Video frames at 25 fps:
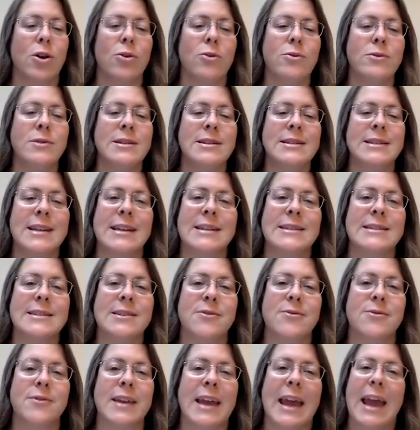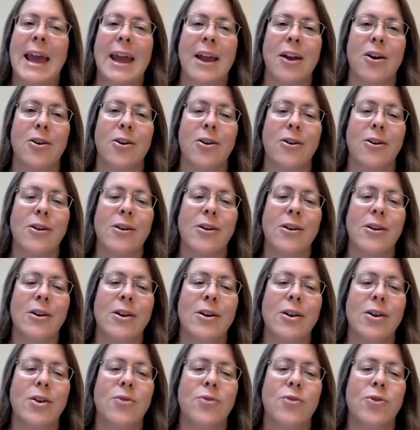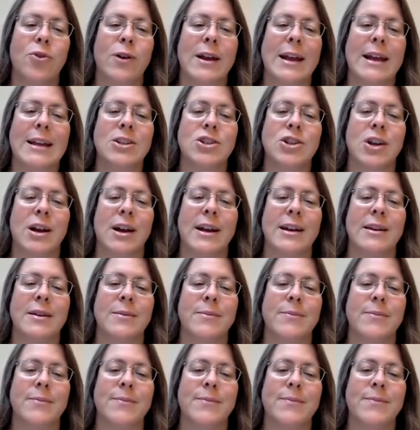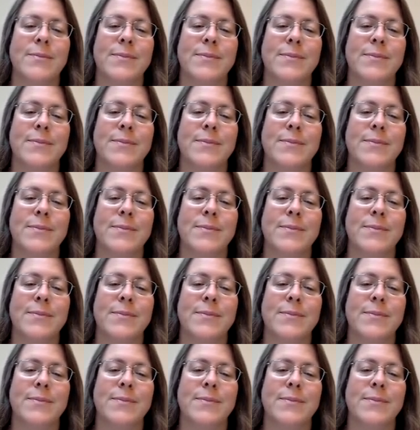own sense of care for each item.